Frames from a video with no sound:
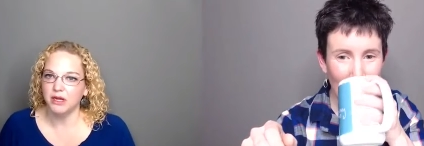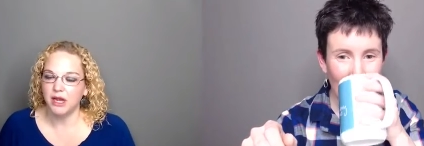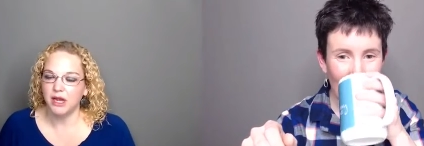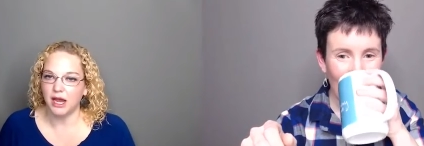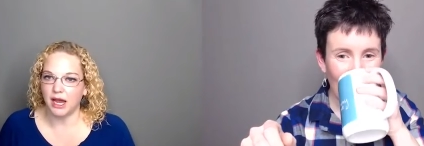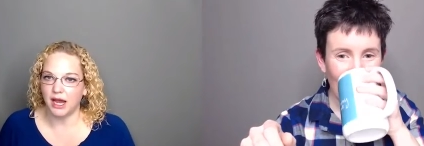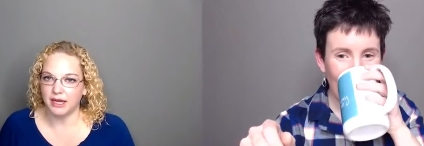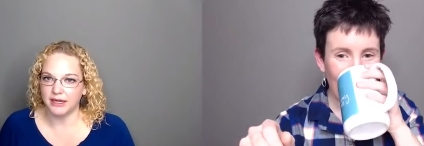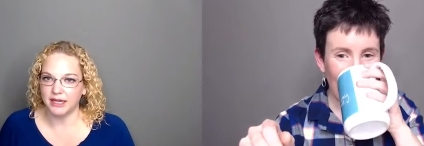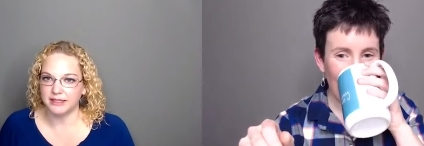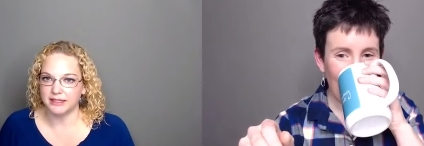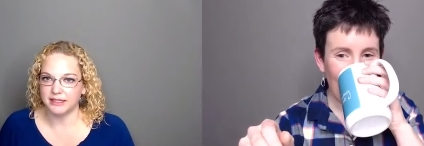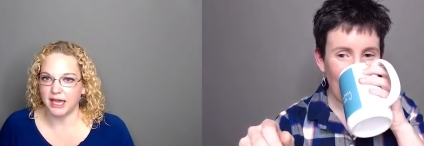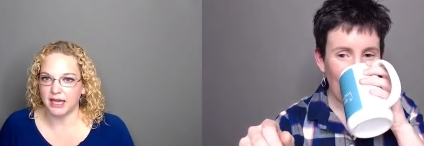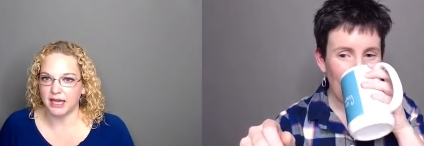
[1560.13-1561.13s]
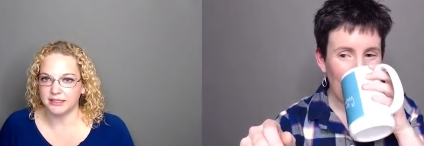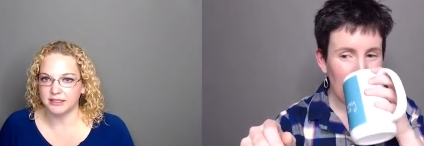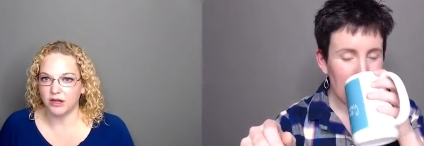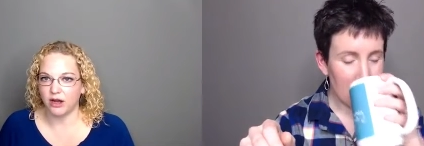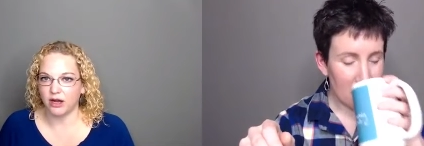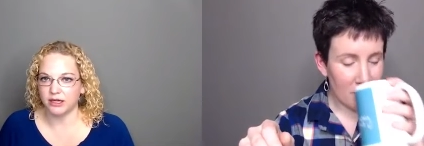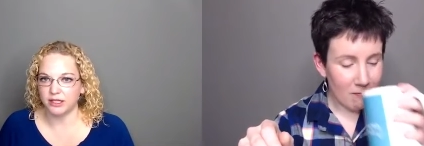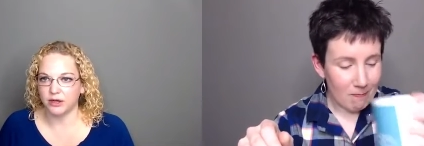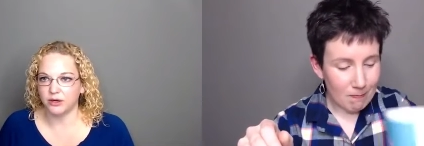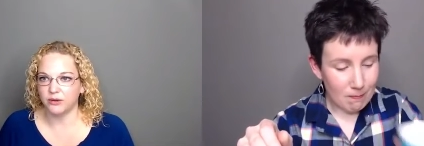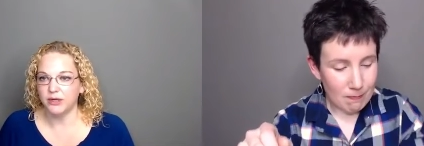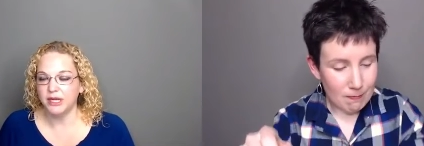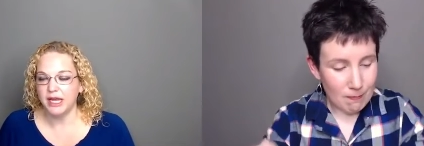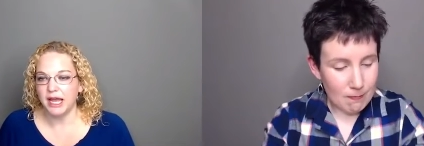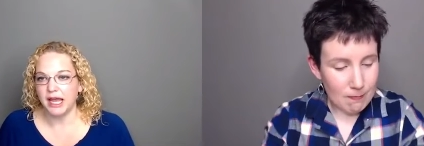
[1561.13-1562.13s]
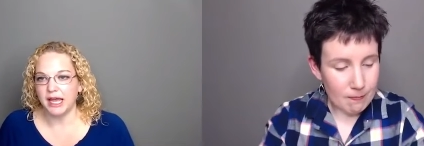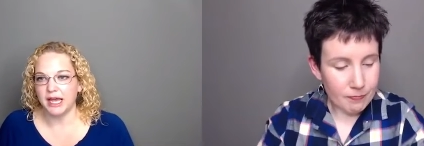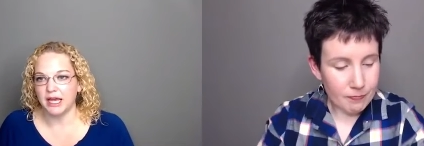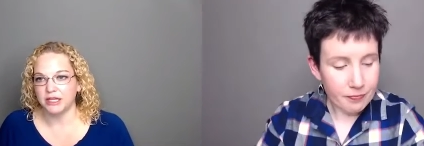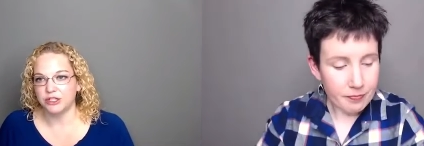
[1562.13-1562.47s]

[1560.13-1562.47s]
Speaker 1: on as a guest audio and